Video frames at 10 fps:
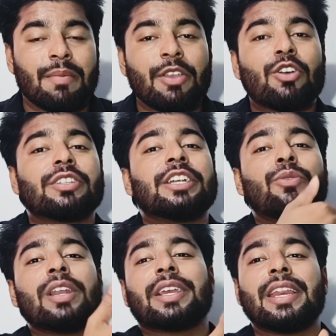because it
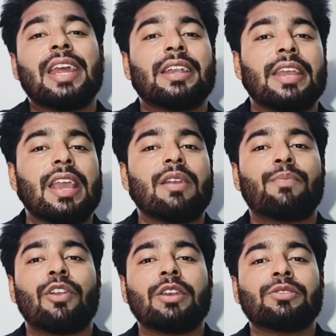will create air
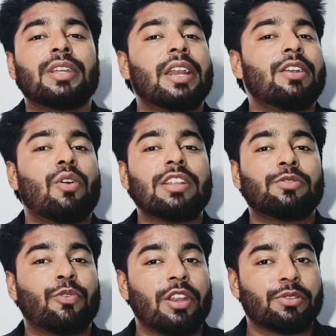pollution and noise
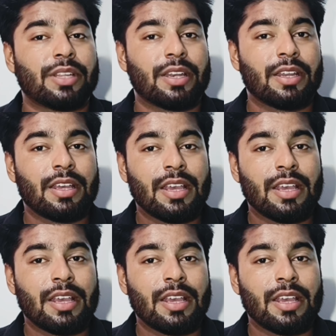pollution.